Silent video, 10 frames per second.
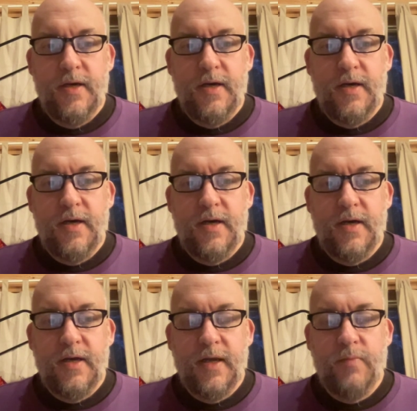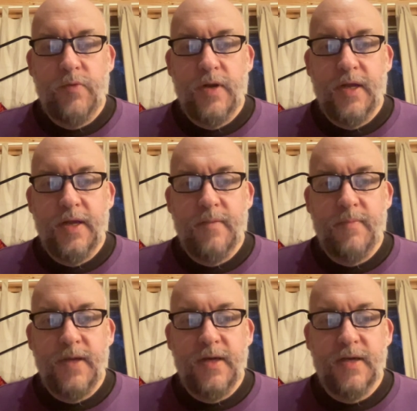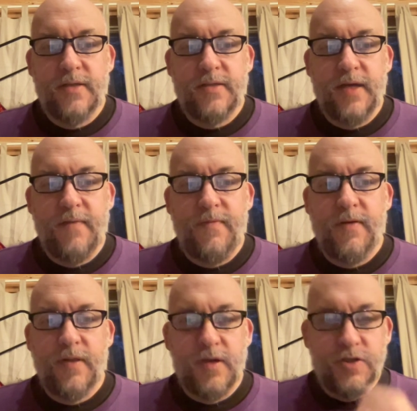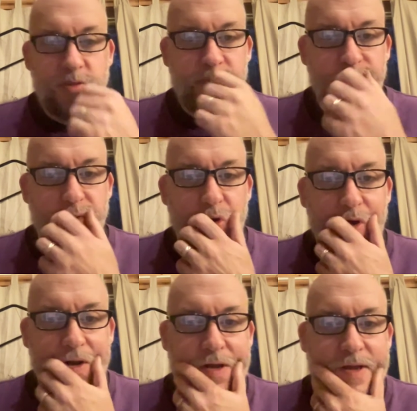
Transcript: I'm running because I feel there should be more